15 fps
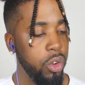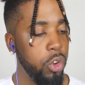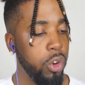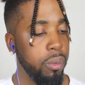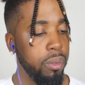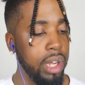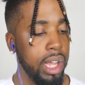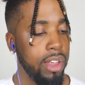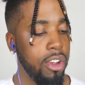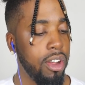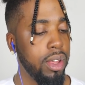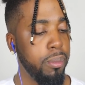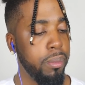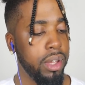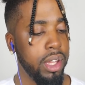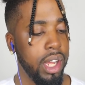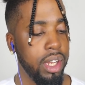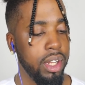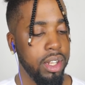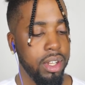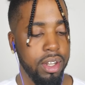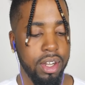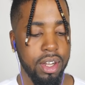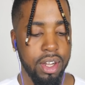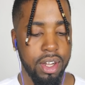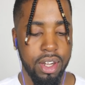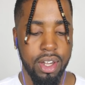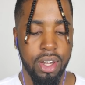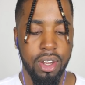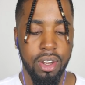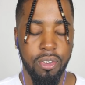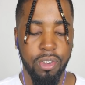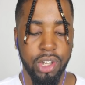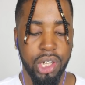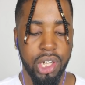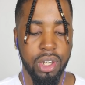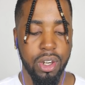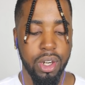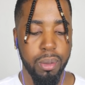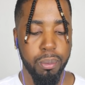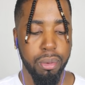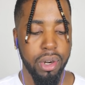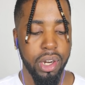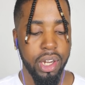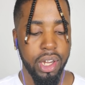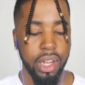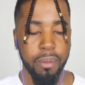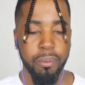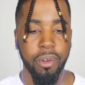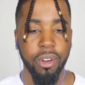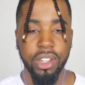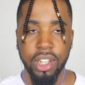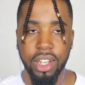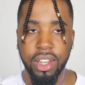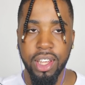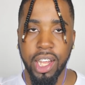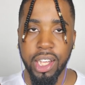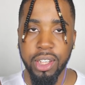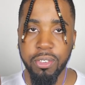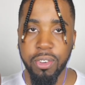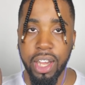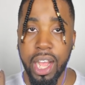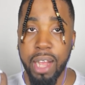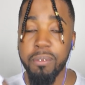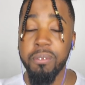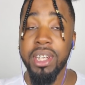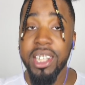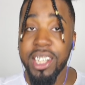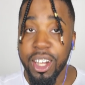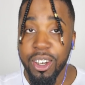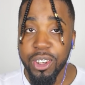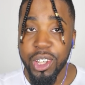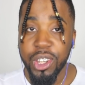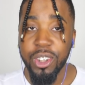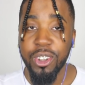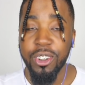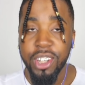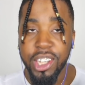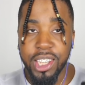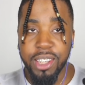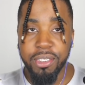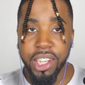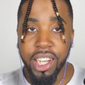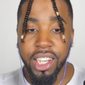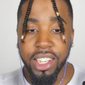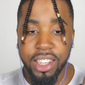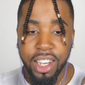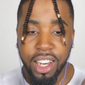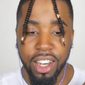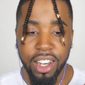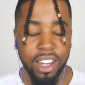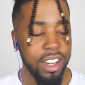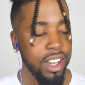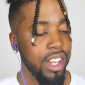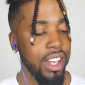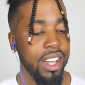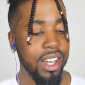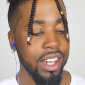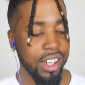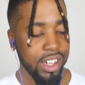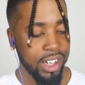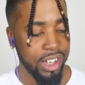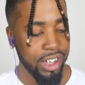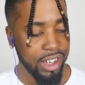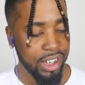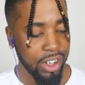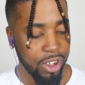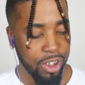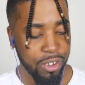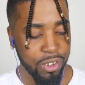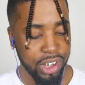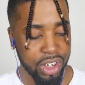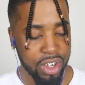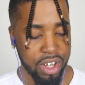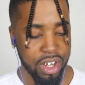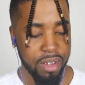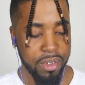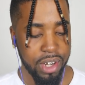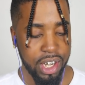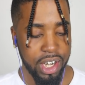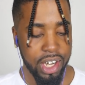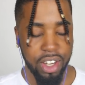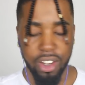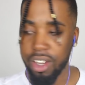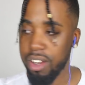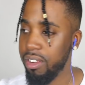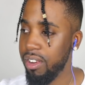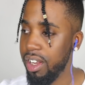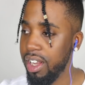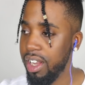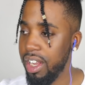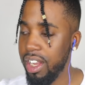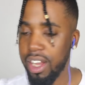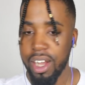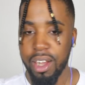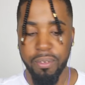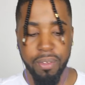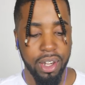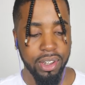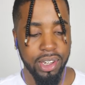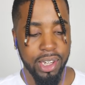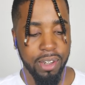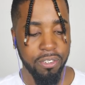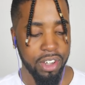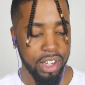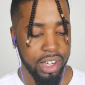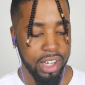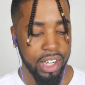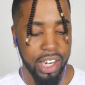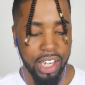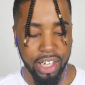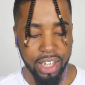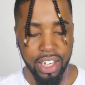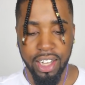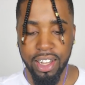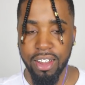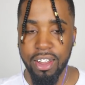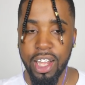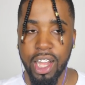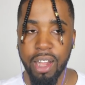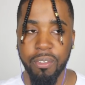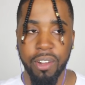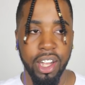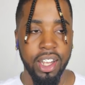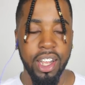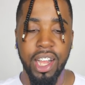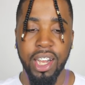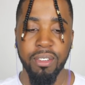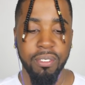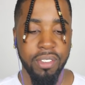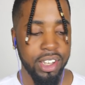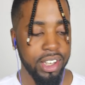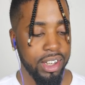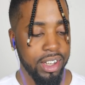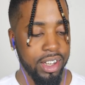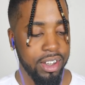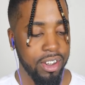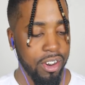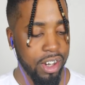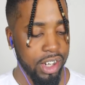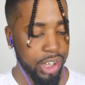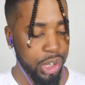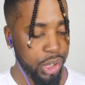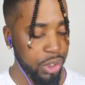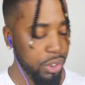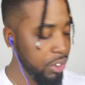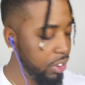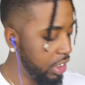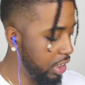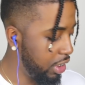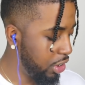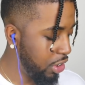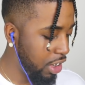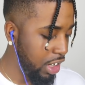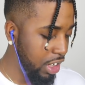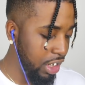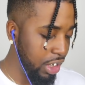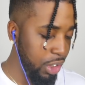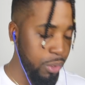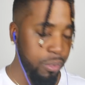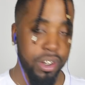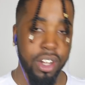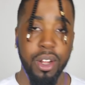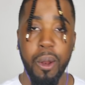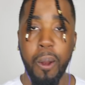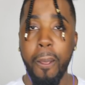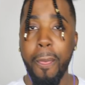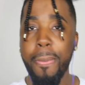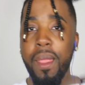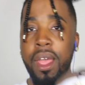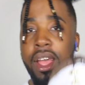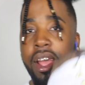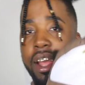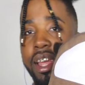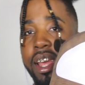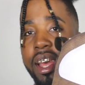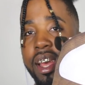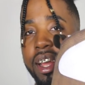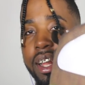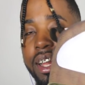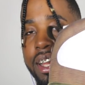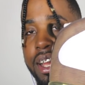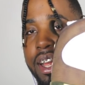normally I talk to Batala when she on her break, and most of the times when I miss out on shoes is because of her, because she's always talking my head off about something. Then I look at the time like, I done missed the darn shoes talking to you. But yeah,